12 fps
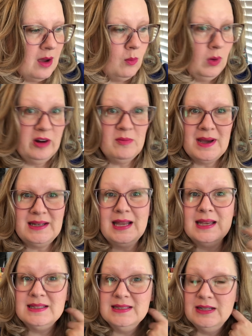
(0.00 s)
One of my
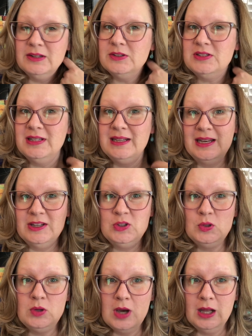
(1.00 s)
test knitters did it in
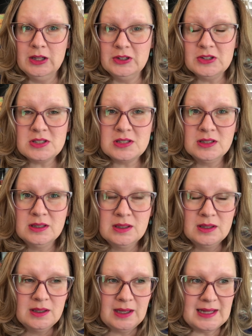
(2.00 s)
2 colors
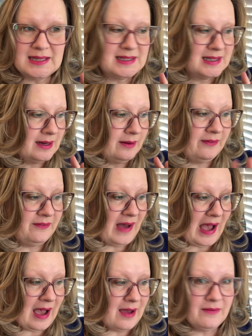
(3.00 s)
instead of
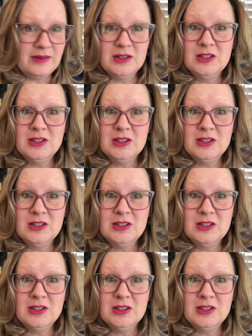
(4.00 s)
5.